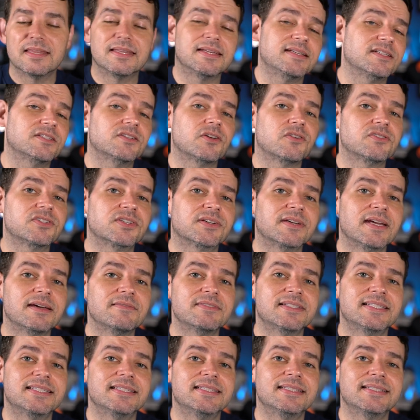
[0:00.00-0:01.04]
And that is also going to have
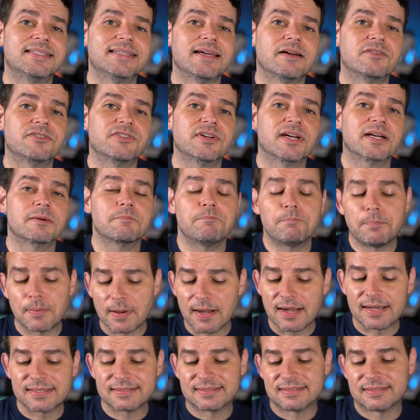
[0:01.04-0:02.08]
a CD soundtrack,
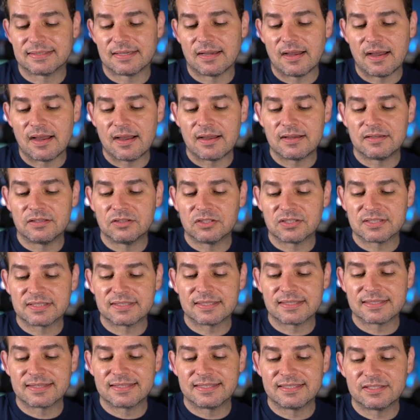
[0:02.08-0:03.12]
but uh, it looks
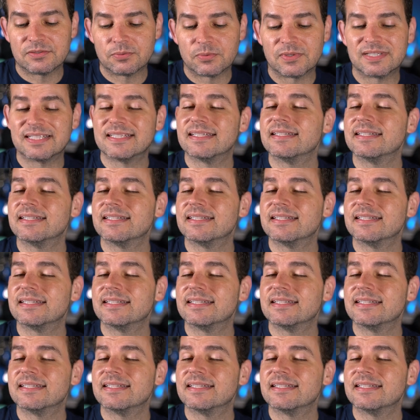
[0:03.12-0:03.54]
like this one